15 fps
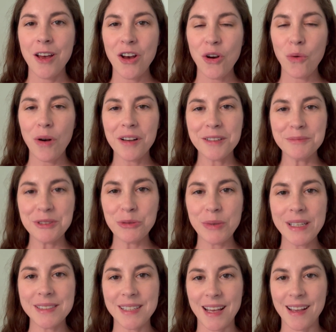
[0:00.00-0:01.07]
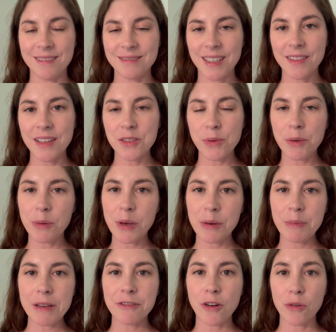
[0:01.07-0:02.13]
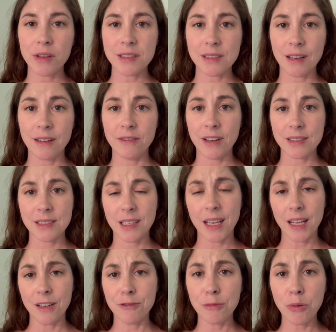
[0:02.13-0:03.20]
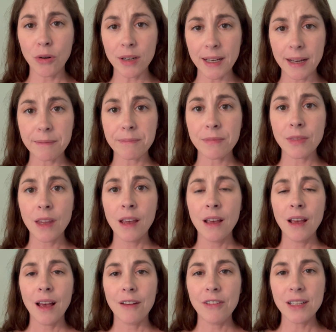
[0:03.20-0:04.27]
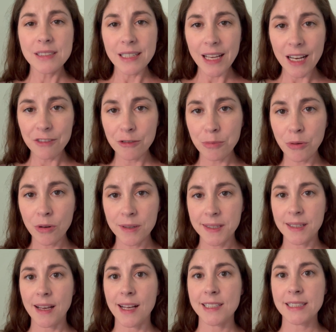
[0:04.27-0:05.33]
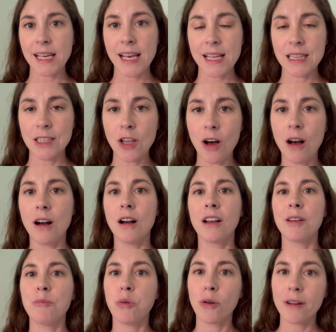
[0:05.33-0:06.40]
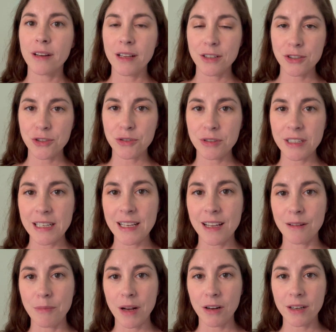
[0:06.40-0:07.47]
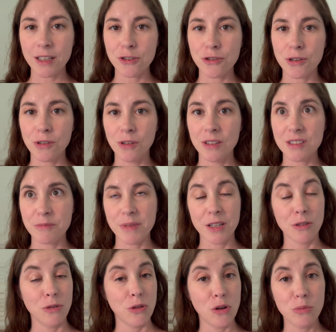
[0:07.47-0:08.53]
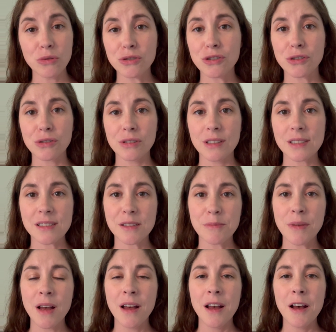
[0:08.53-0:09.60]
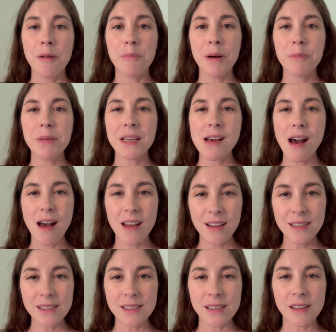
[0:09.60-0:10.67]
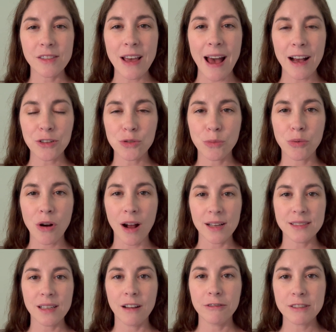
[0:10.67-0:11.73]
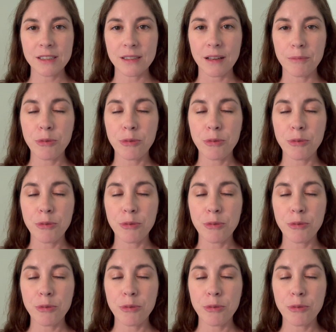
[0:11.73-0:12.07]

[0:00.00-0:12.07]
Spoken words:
Welcome to week 10, and this week we're going to be focused on investigative reporting. Investigative reporting has a long, important history in American journalism and global journalism, but because the actual process